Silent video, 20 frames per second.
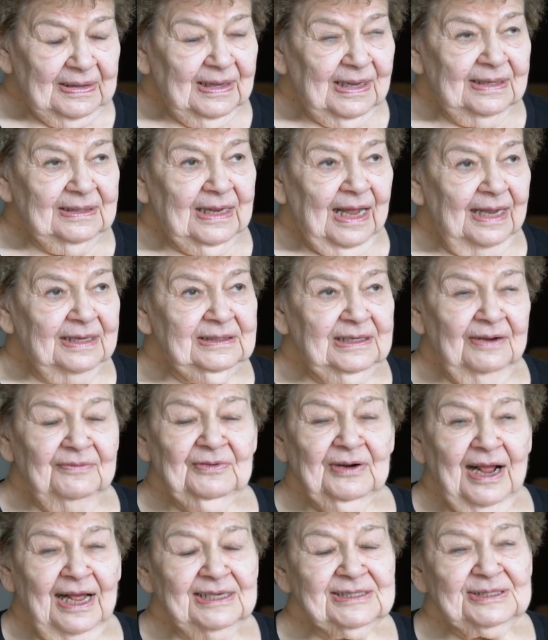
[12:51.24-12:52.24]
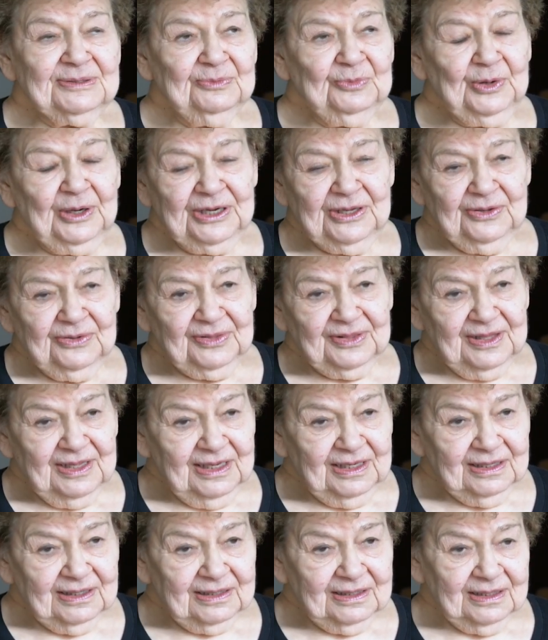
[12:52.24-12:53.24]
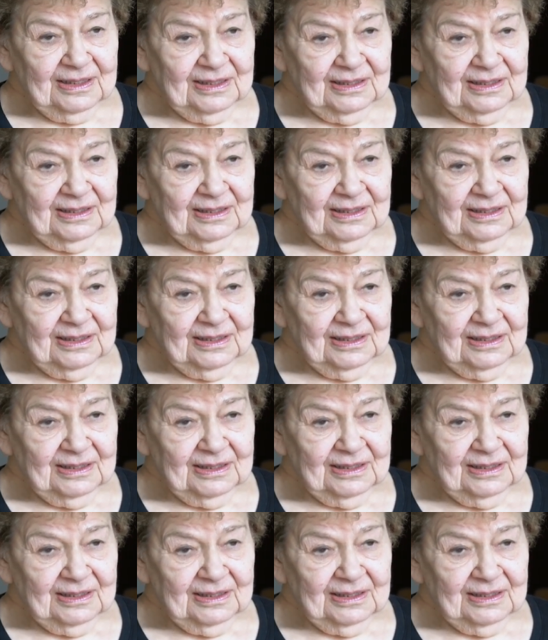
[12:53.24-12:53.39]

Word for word: I, I never asked them, what do you think?